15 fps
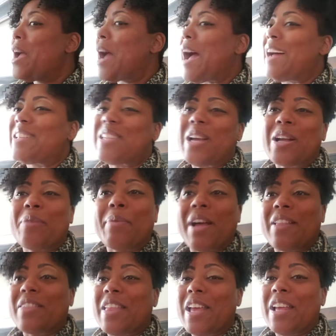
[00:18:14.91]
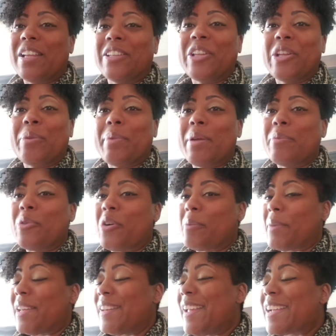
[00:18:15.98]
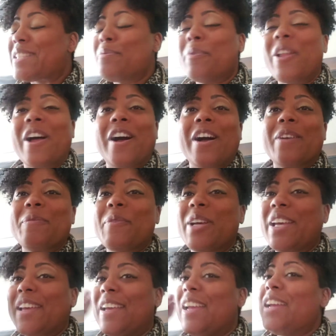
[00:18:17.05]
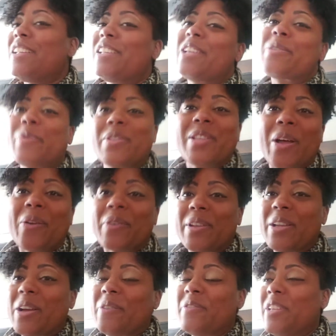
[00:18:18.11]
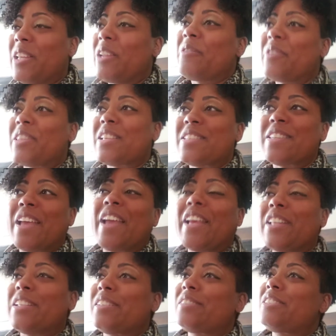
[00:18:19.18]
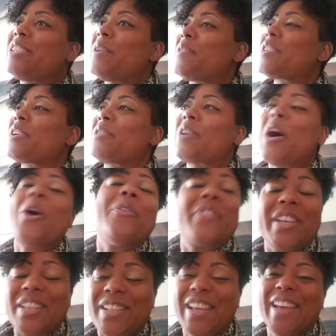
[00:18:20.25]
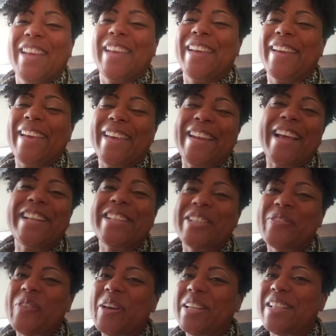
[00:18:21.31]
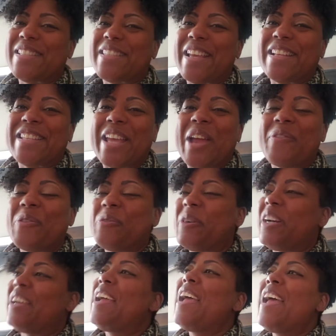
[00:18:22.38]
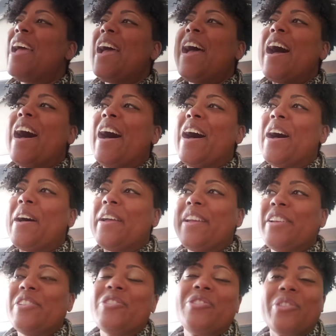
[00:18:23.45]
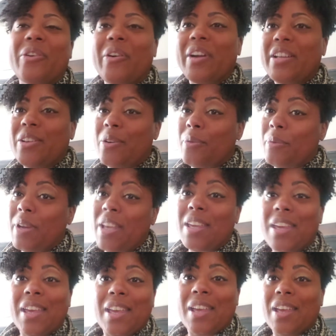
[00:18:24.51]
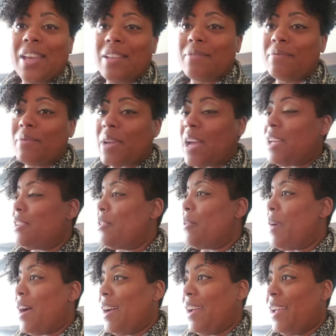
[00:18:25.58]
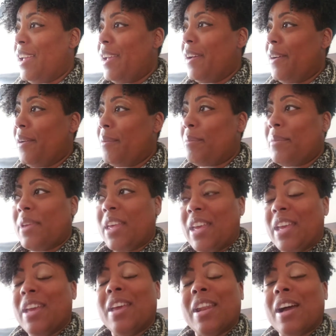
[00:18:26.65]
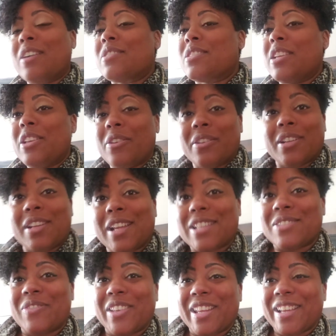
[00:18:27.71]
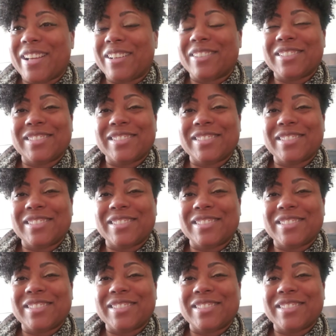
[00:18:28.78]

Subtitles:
I'll talk about that a little bit more in my next blog. But this was long enough dealing with the sad subject of COVID, and I just want to say to everyone, enjoy your weekend. I know I am, and I'll see you on the next video.